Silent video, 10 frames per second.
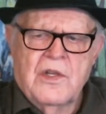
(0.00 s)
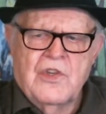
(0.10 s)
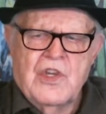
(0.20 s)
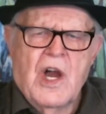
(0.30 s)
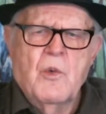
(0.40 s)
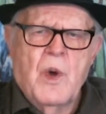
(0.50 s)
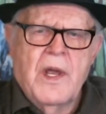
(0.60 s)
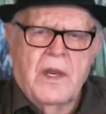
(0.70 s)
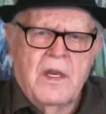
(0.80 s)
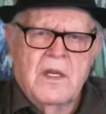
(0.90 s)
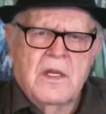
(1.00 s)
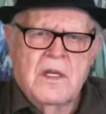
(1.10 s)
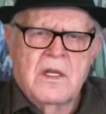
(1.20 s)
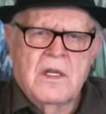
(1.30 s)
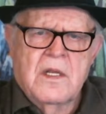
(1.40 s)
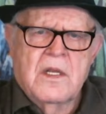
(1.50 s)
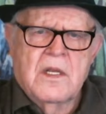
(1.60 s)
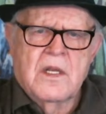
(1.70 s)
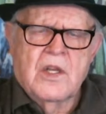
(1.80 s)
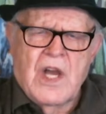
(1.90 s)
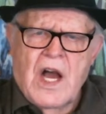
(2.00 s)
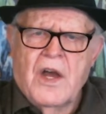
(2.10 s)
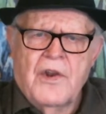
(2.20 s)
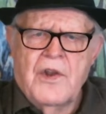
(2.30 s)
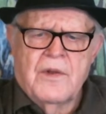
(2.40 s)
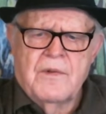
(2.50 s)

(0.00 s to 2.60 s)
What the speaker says: Yahweh, God.